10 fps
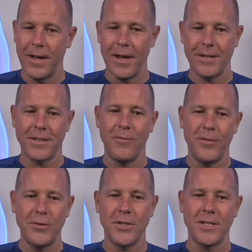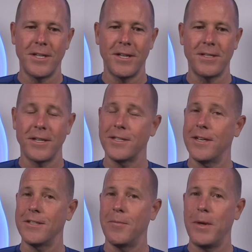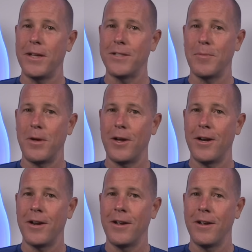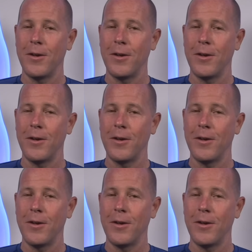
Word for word: as Confucius said, success depends upon